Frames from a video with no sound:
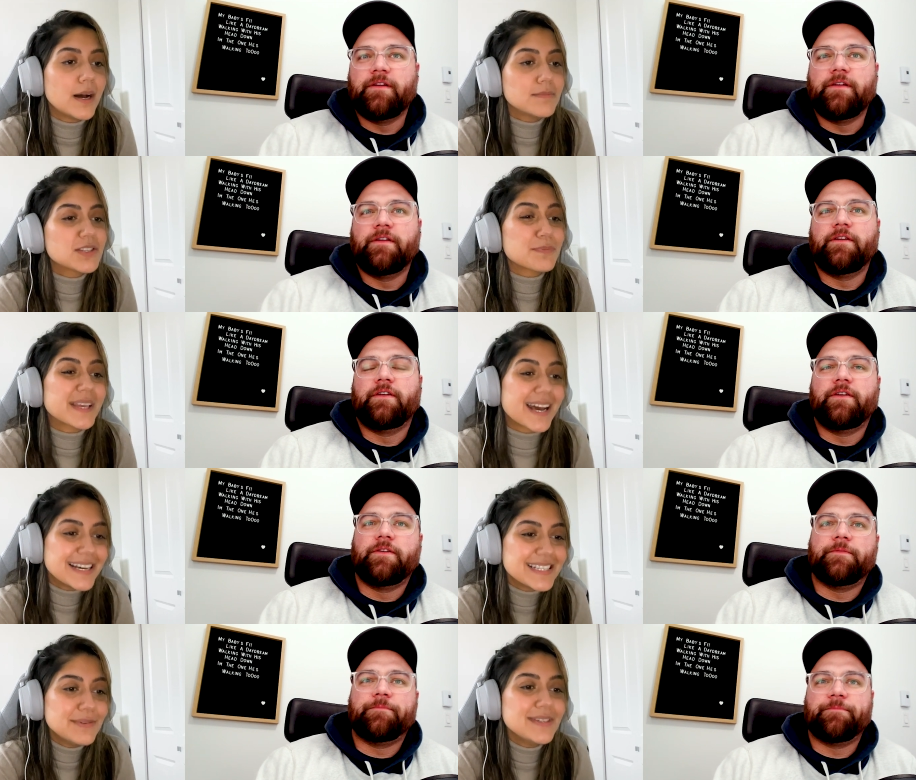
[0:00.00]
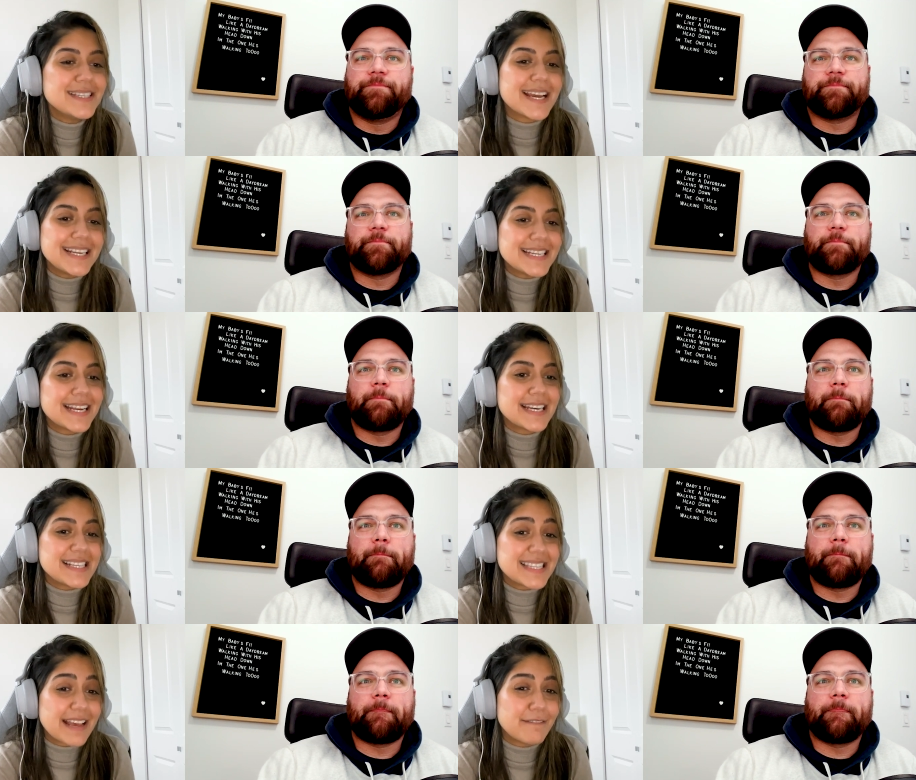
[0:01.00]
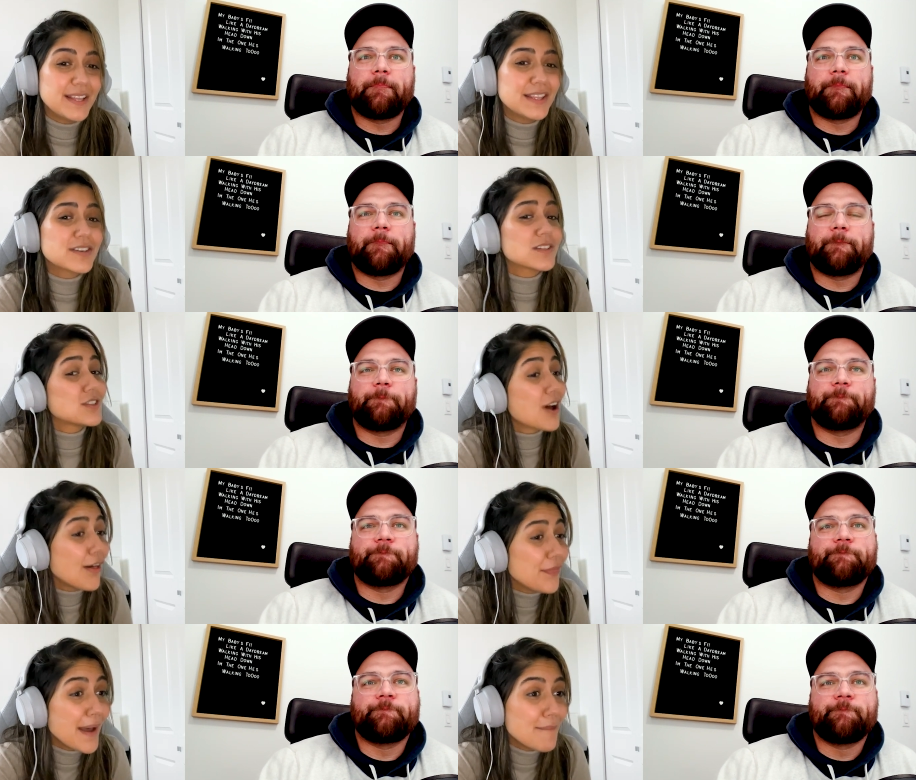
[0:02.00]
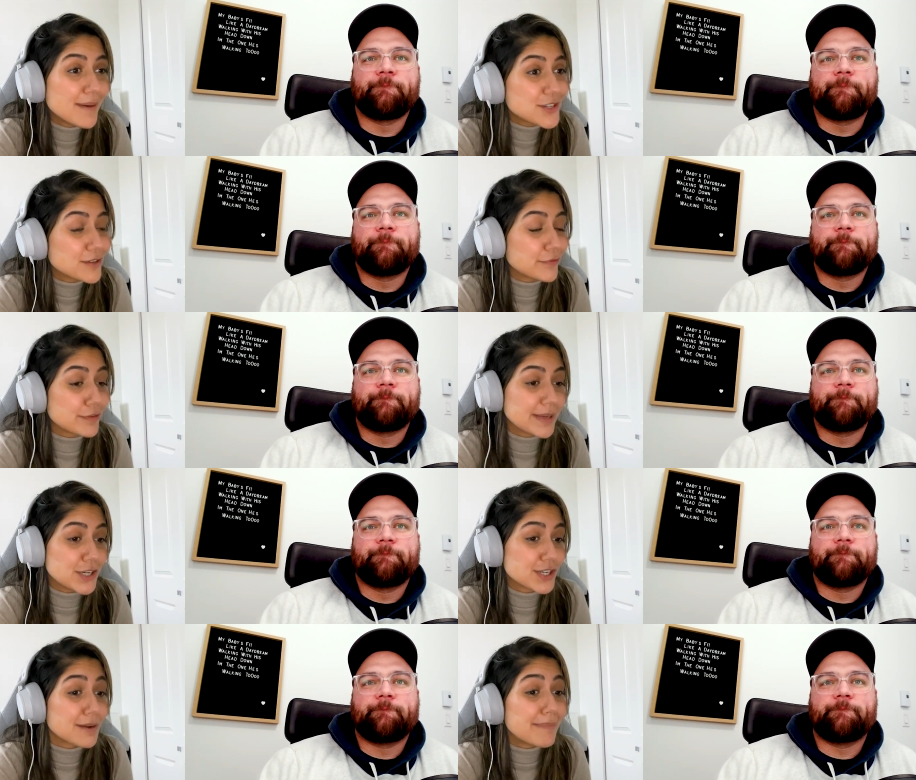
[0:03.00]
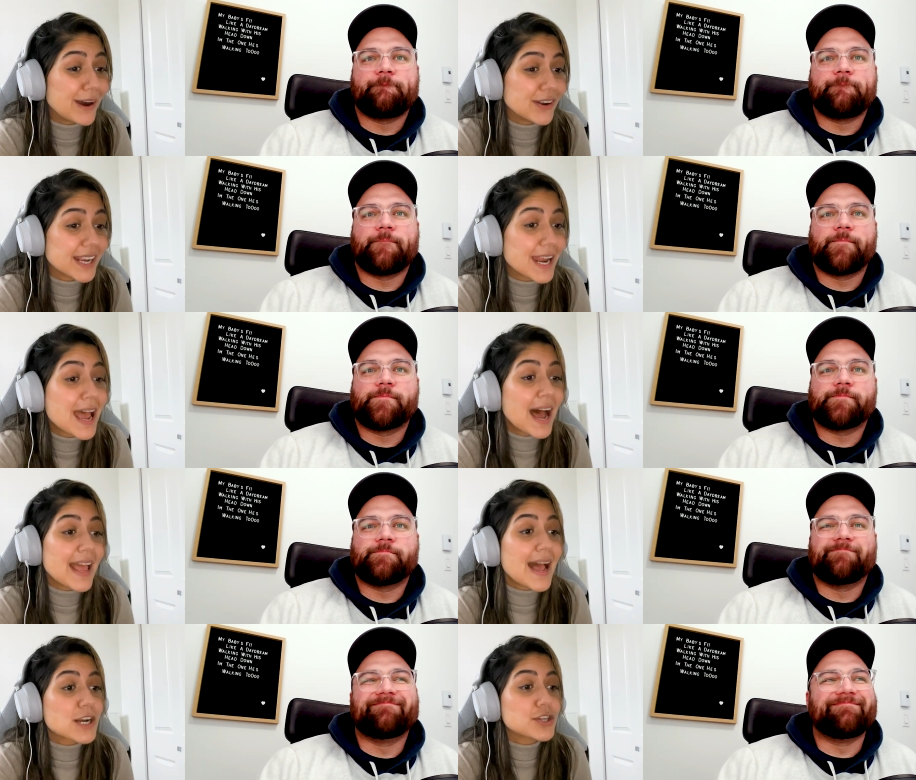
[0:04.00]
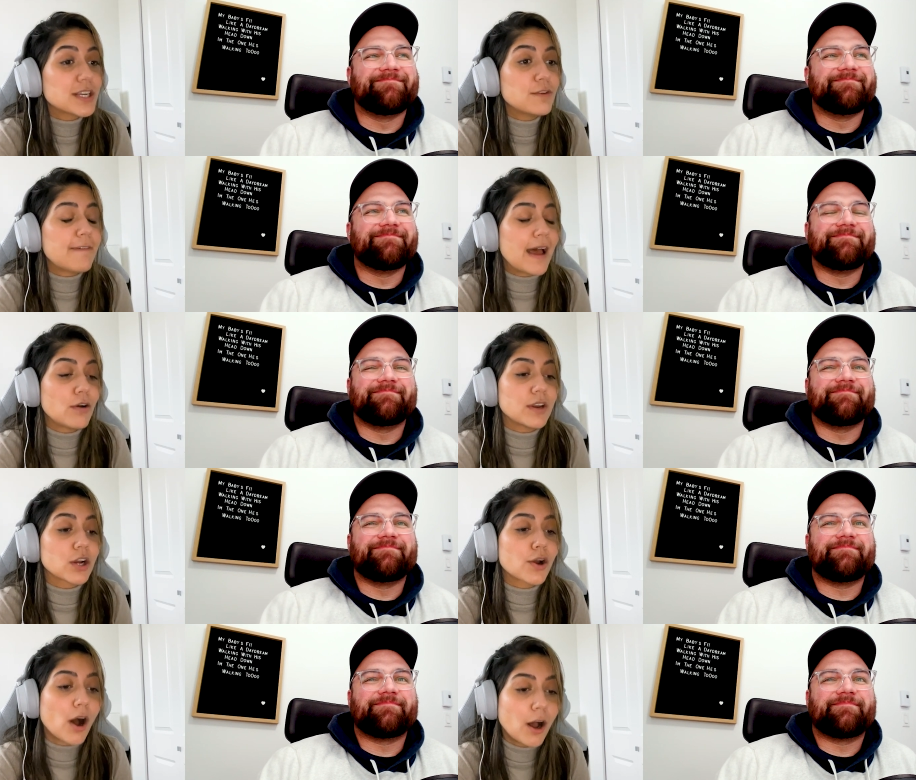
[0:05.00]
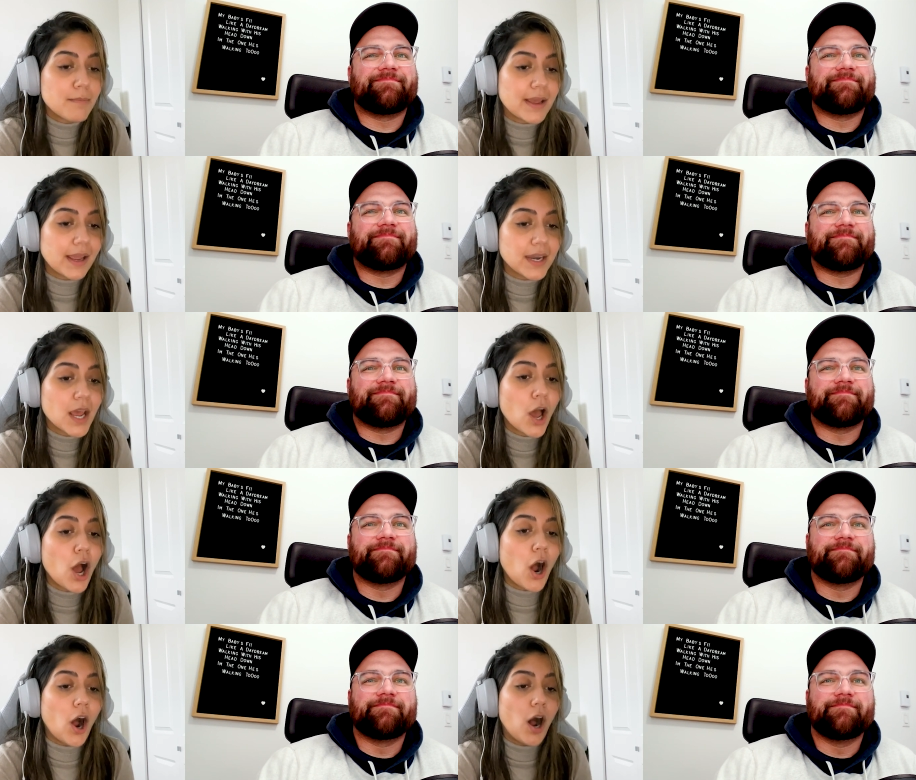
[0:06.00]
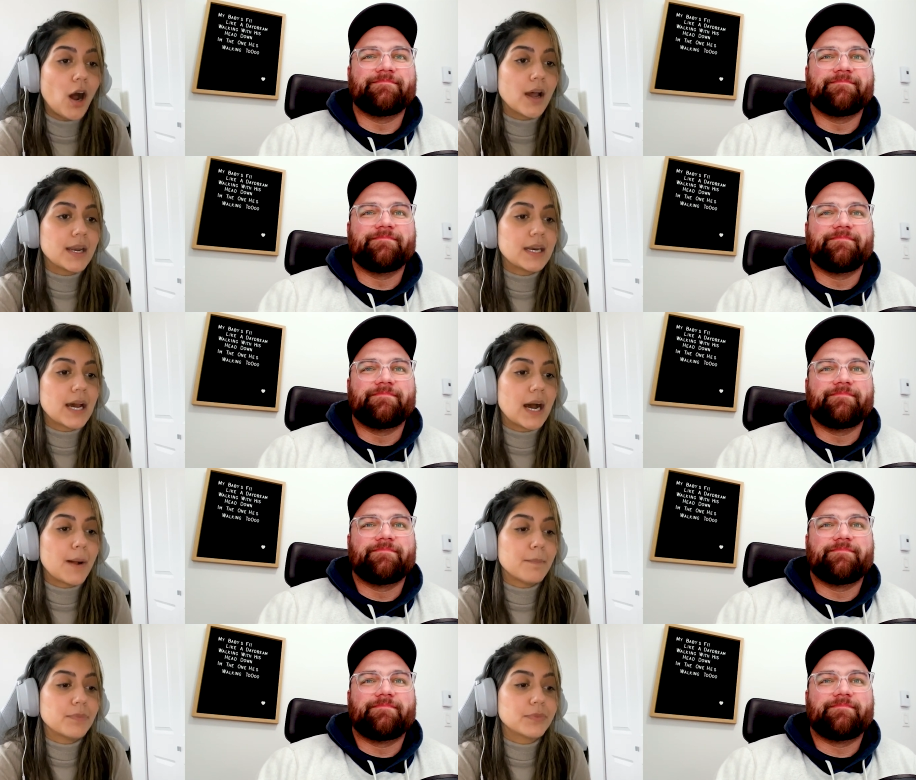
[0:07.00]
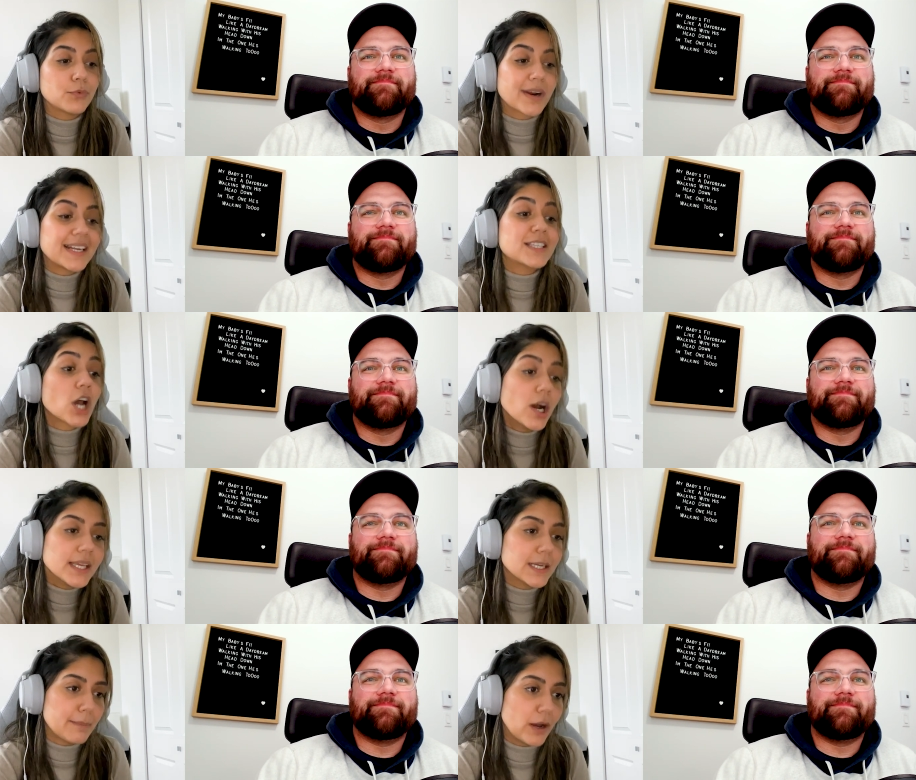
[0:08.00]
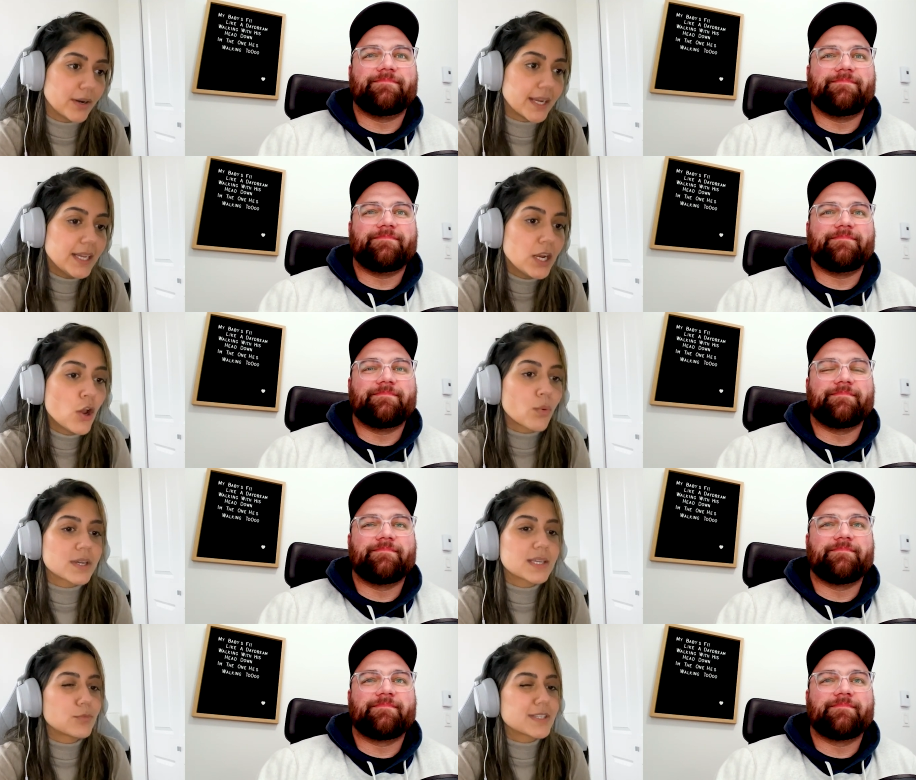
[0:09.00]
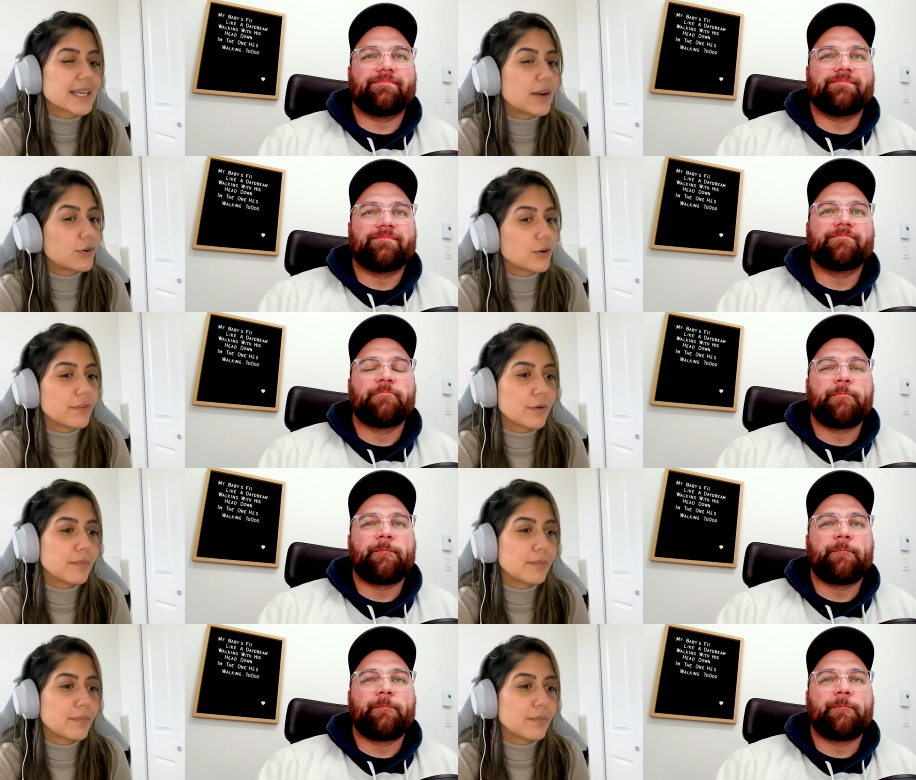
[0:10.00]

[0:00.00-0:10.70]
Speaker 1: Um, so because it was 1997, there's not that much information about it. I actually mm. found a mm. comment on um, Reddit talking about it, where someone's like, I don't know if I